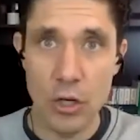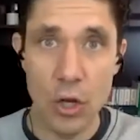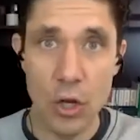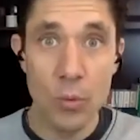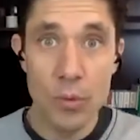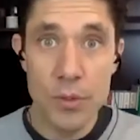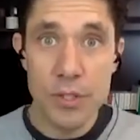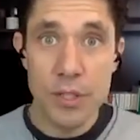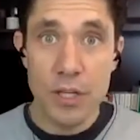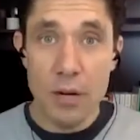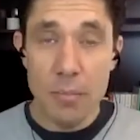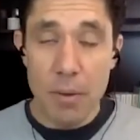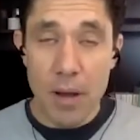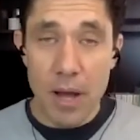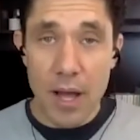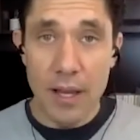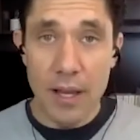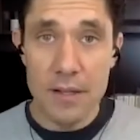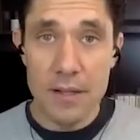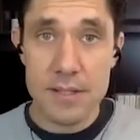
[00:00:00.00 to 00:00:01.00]
No one's going to
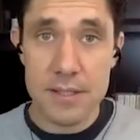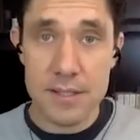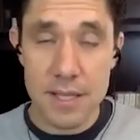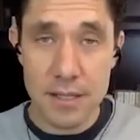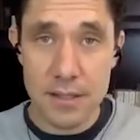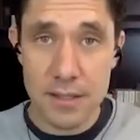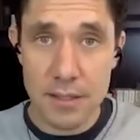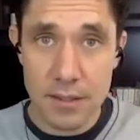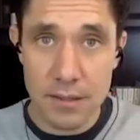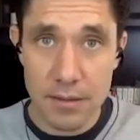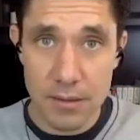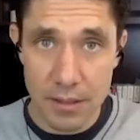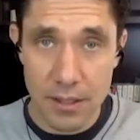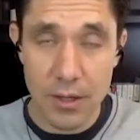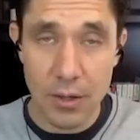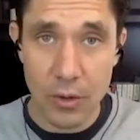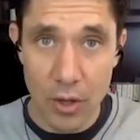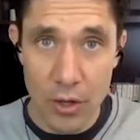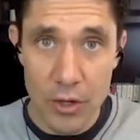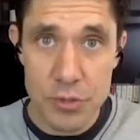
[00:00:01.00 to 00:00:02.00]
buy unscented, you
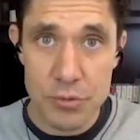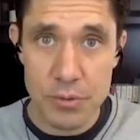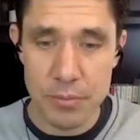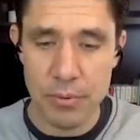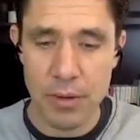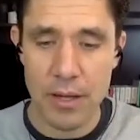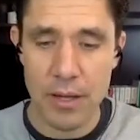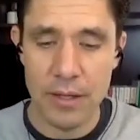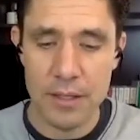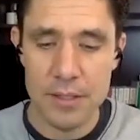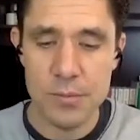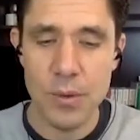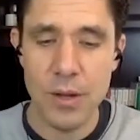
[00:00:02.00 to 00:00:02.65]
know, laundry products.